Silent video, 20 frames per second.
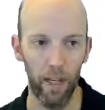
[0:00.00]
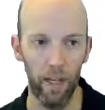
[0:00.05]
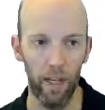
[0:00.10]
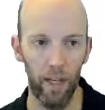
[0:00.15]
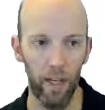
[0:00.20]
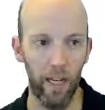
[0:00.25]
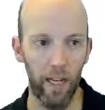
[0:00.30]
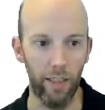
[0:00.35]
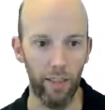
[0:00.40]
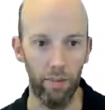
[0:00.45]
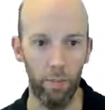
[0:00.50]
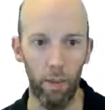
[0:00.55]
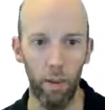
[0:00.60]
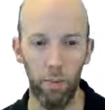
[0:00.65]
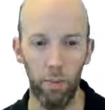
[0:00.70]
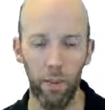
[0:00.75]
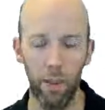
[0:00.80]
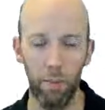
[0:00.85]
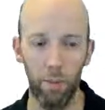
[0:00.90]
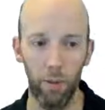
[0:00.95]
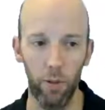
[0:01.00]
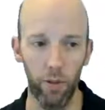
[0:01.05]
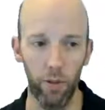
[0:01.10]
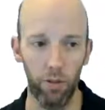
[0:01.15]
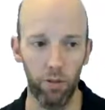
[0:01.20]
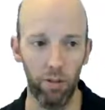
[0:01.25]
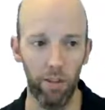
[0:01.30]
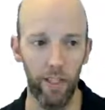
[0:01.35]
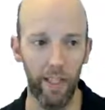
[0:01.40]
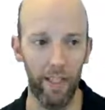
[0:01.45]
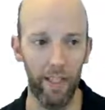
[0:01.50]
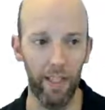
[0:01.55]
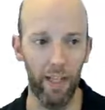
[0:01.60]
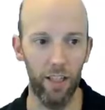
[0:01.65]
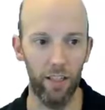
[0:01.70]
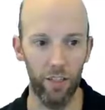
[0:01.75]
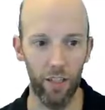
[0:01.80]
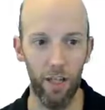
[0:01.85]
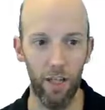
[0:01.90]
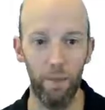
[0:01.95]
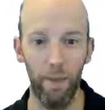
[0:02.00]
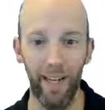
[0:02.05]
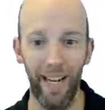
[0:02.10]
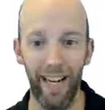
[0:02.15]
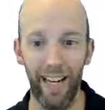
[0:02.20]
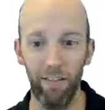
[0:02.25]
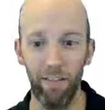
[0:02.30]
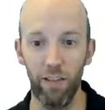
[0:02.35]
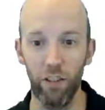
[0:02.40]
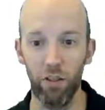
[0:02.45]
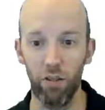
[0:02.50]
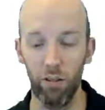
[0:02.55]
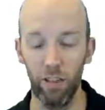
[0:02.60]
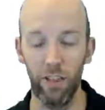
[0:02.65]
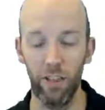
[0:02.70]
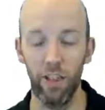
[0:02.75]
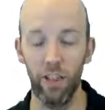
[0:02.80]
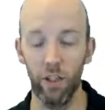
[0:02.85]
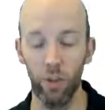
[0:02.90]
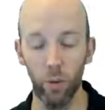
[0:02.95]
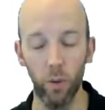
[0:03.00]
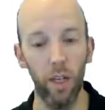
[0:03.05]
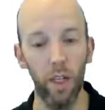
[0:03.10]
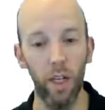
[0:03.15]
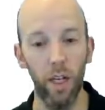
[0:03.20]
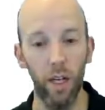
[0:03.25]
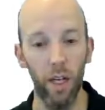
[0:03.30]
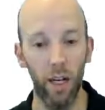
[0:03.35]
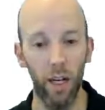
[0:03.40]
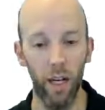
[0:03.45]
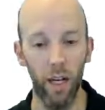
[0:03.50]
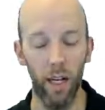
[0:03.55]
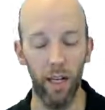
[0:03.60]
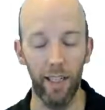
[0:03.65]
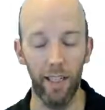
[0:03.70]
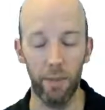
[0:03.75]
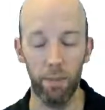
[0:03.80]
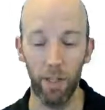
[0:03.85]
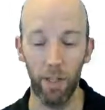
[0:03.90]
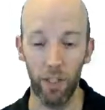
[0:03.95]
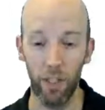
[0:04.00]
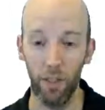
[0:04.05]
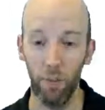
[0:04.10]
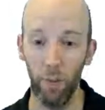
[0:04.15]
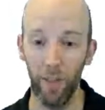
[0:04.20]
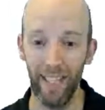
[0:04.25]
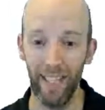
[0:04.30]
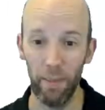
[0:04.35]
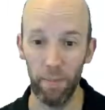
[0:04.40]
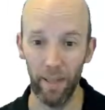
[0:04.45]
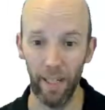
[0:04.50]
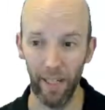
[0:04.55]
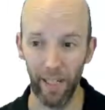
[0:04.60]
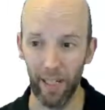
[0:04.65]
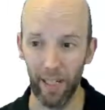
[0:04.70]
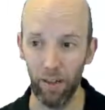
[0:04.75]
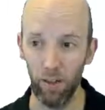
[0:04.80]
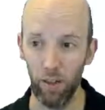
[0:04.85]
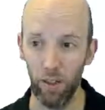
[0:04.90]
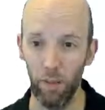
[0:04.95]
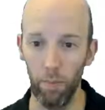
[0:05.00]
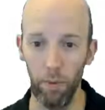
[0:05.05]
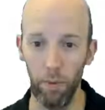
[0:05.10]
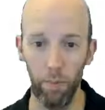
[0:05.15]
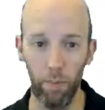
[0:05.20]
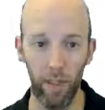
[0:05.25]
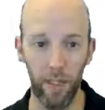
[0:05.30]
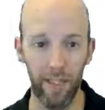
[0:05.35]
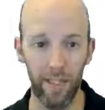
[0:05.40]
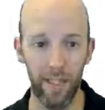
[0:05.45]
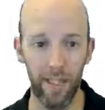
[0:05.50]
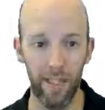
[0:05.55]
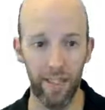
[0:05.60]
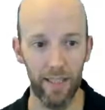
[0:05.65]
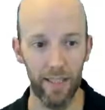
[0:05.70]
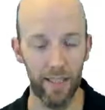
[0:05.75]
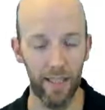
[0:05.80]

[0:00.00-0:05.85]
As I popped up on the screen, timing here is critical, especially with email account compromises.